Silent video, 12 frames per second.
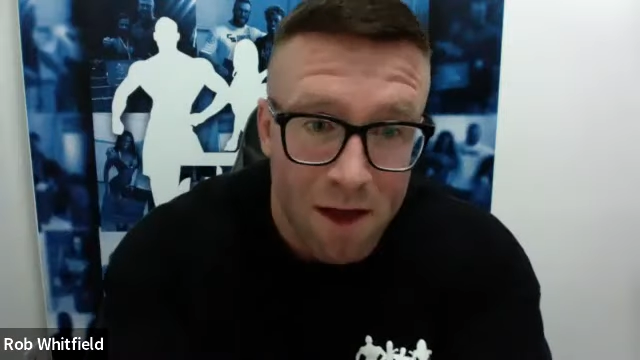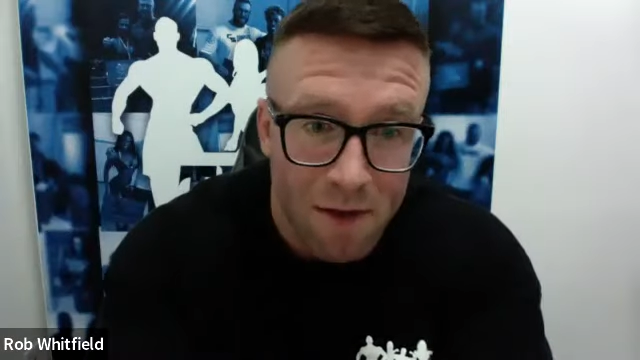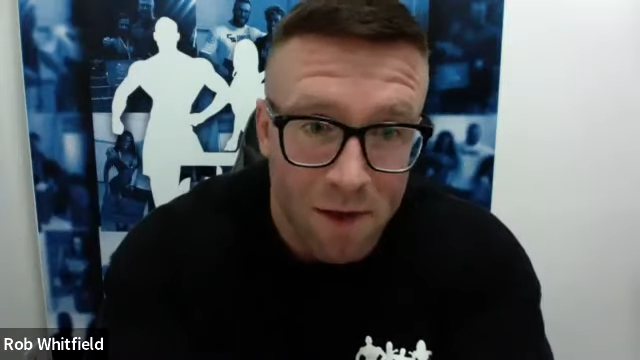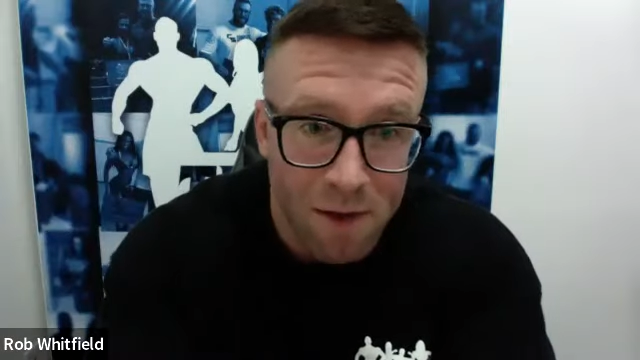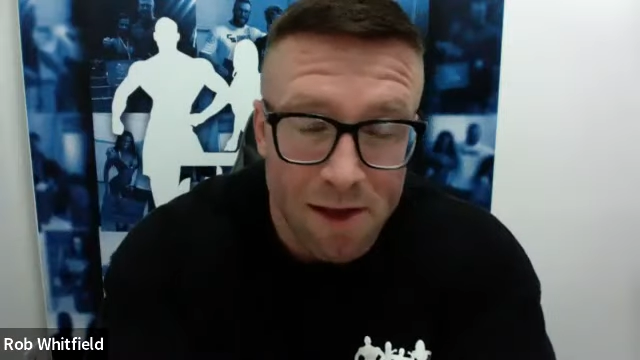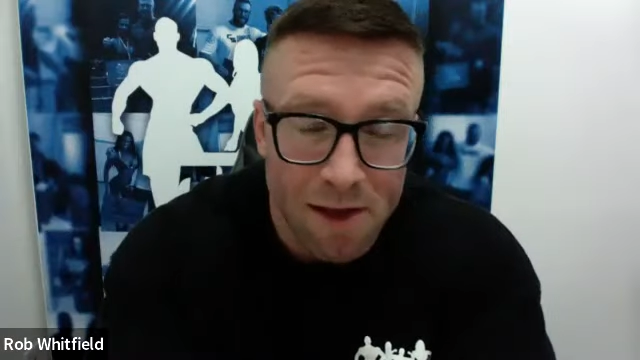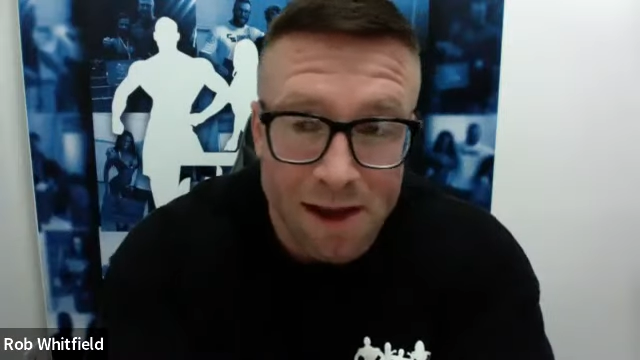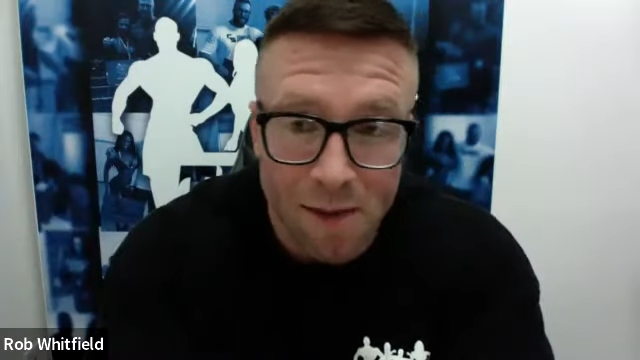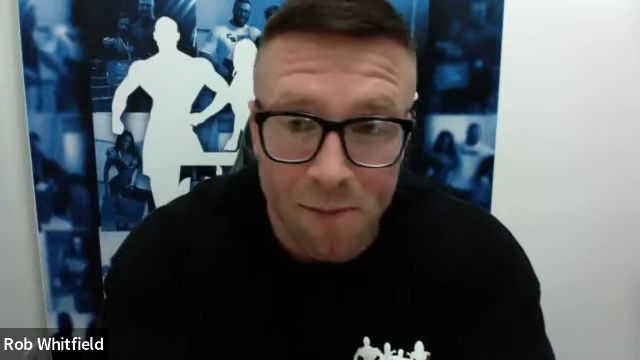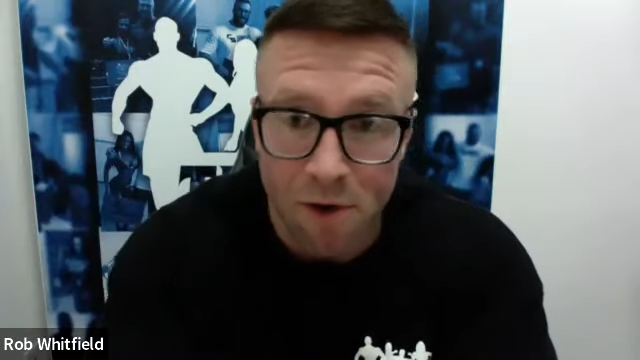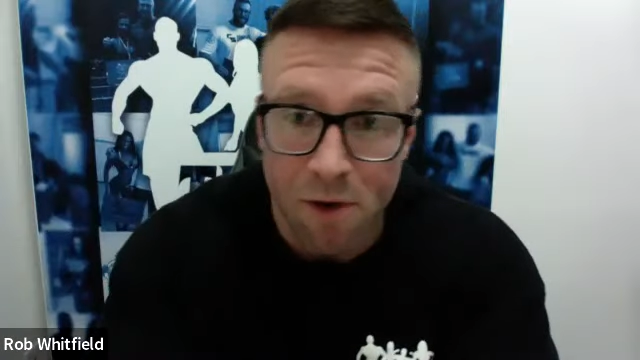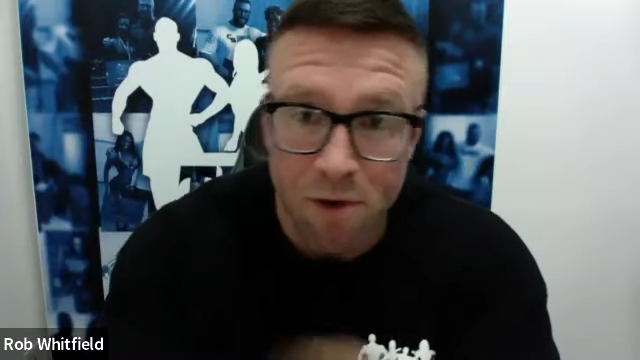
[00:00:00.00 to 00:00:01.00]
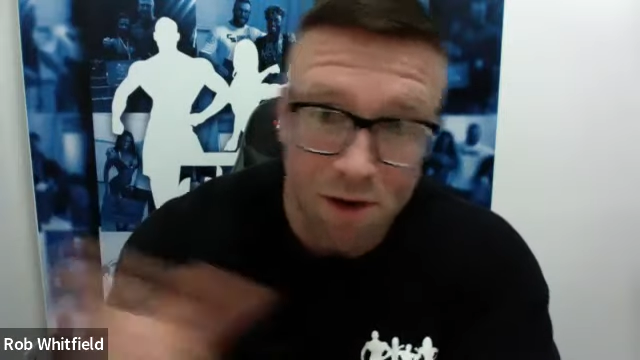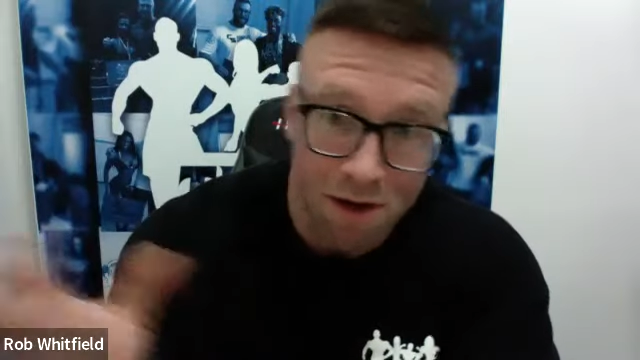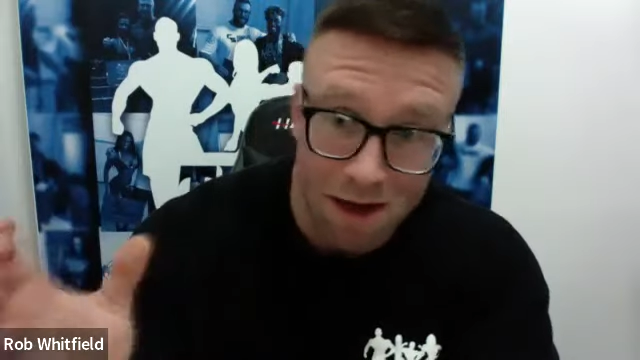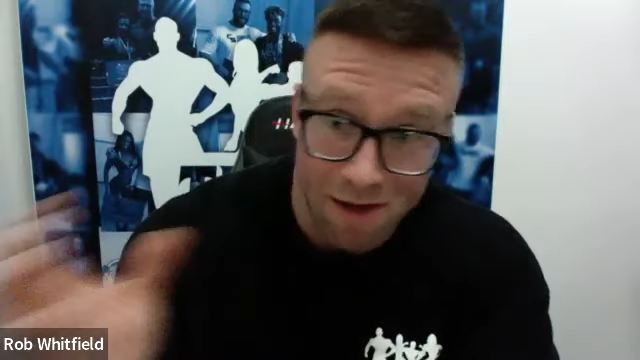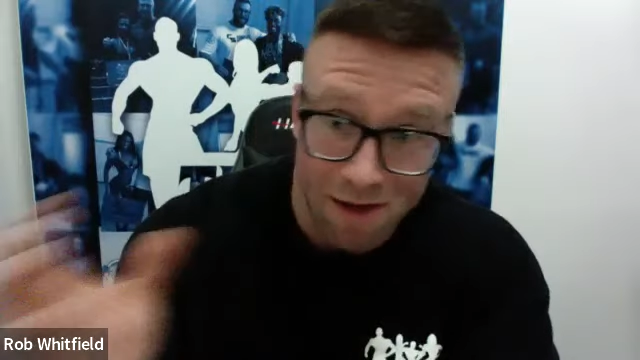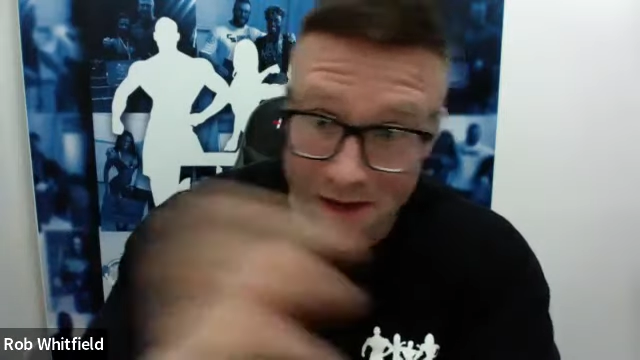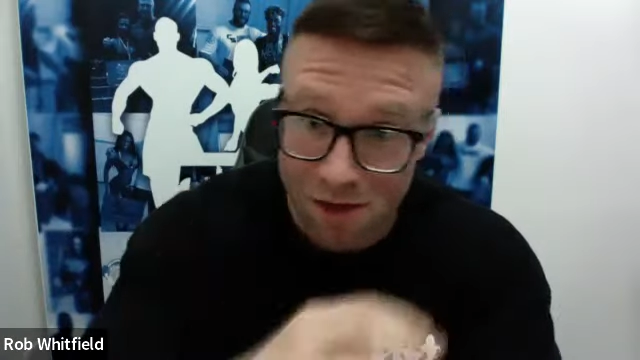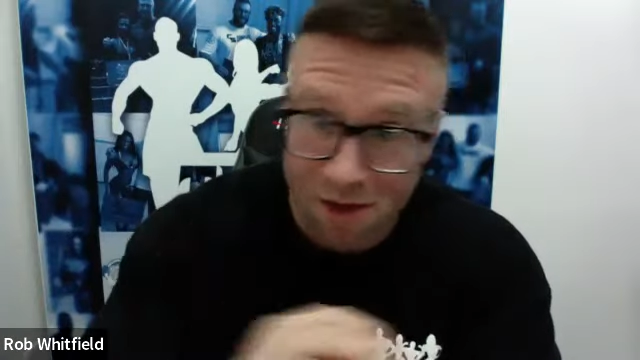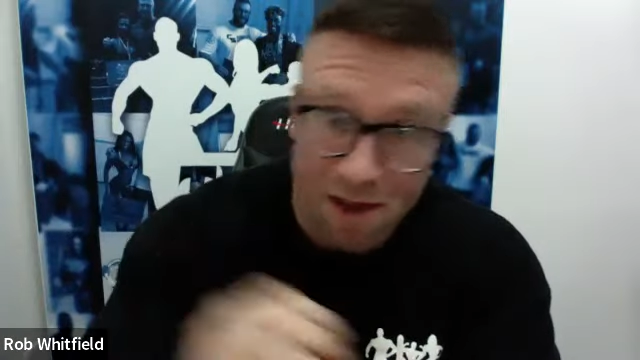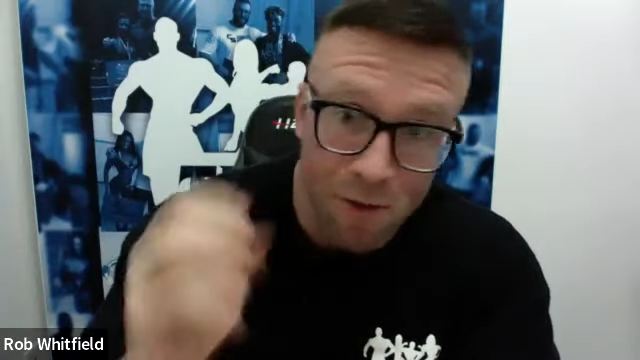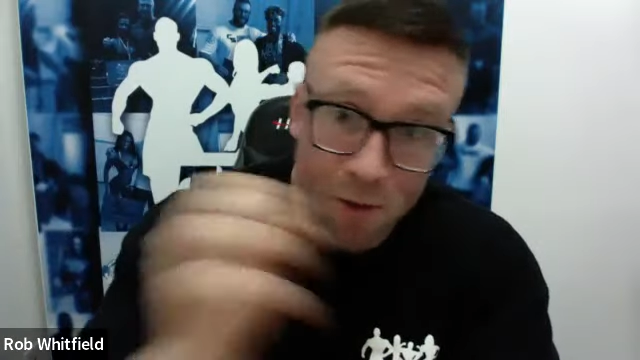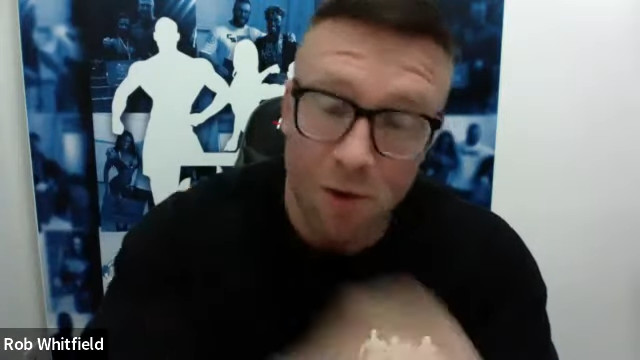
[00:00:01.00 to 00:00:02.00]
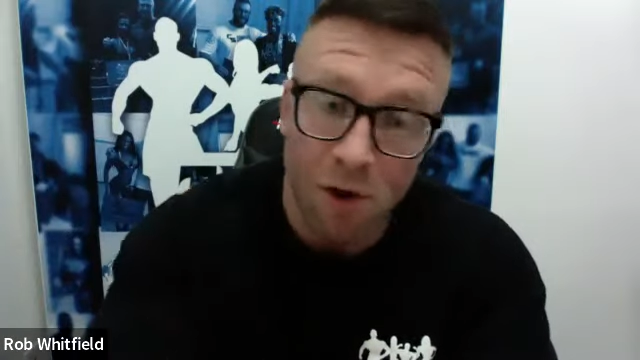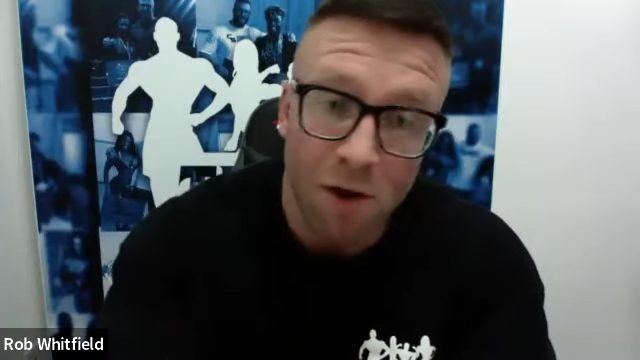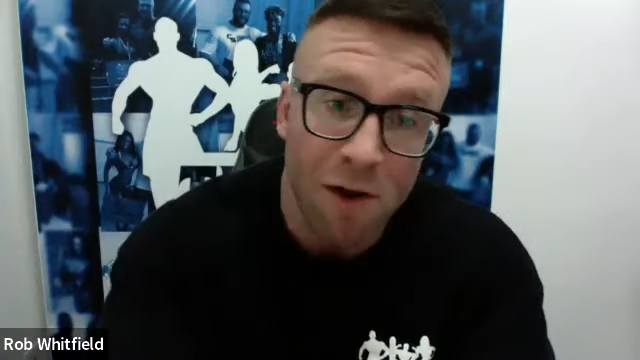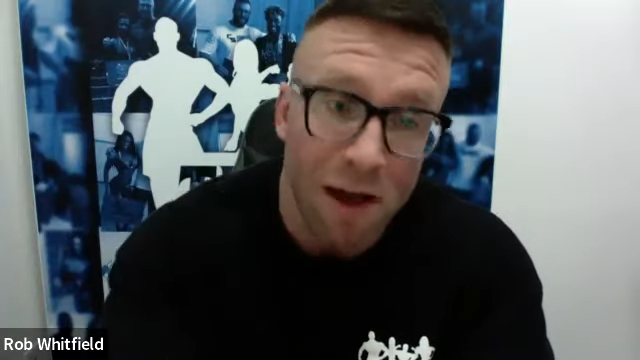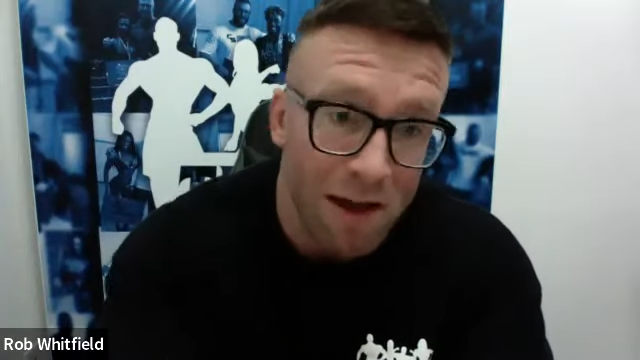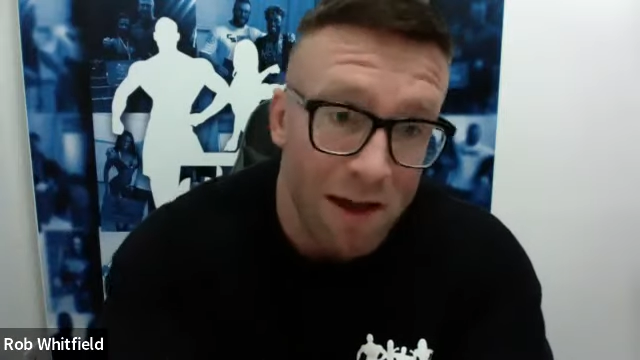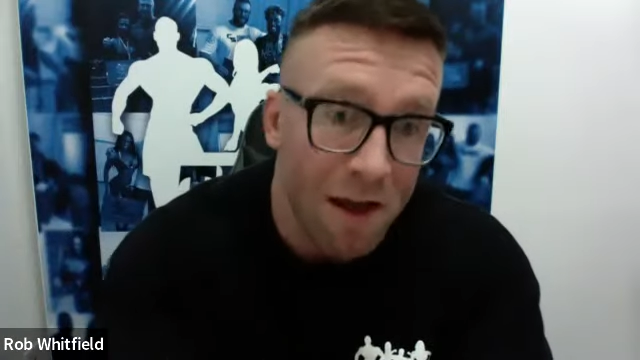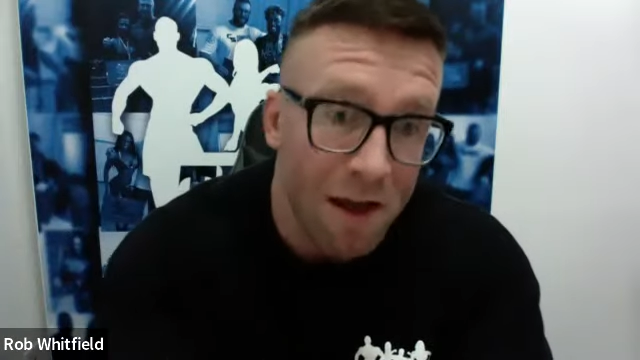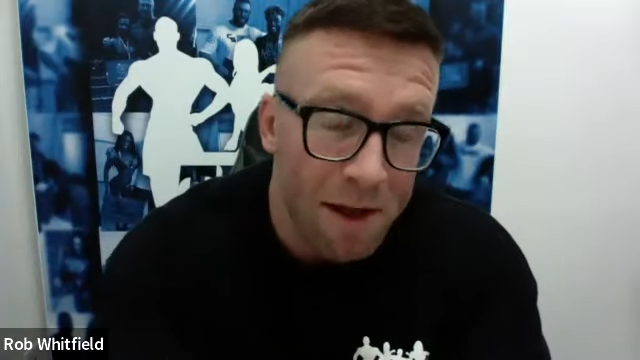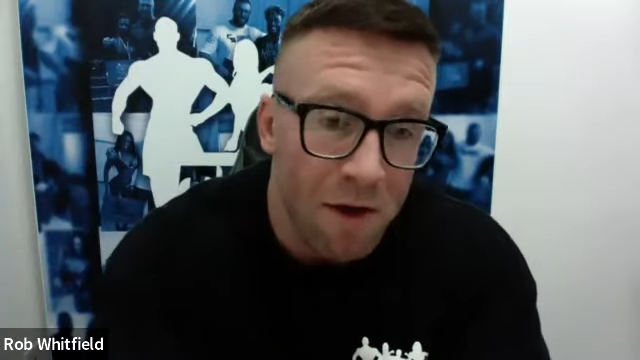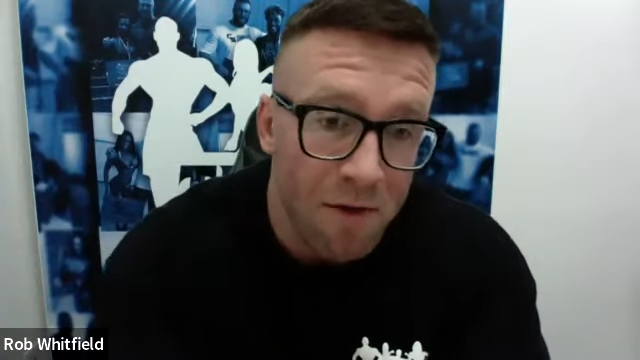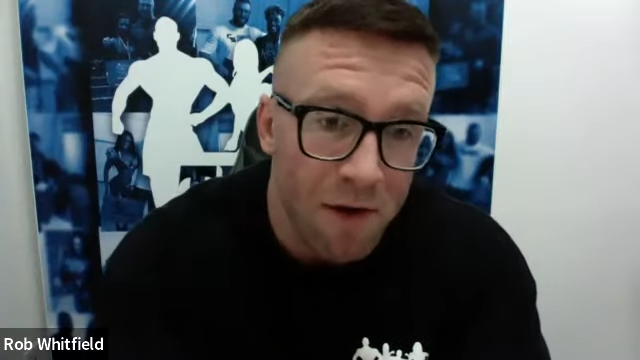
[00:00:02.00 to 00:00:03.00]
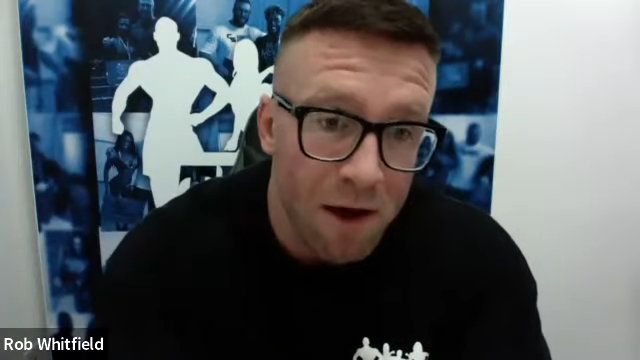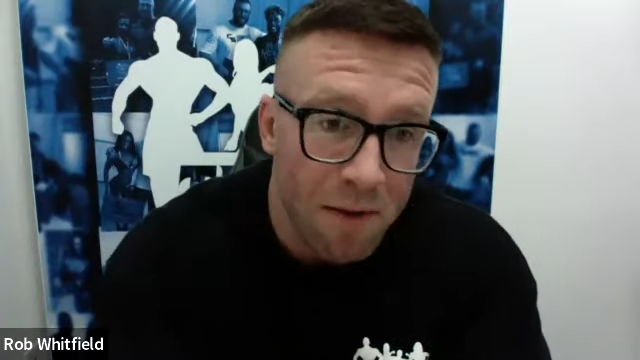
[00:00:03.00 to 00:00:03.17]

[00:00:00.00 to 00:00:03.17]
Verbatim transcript: those elite pros are eventually all look like they're coming over.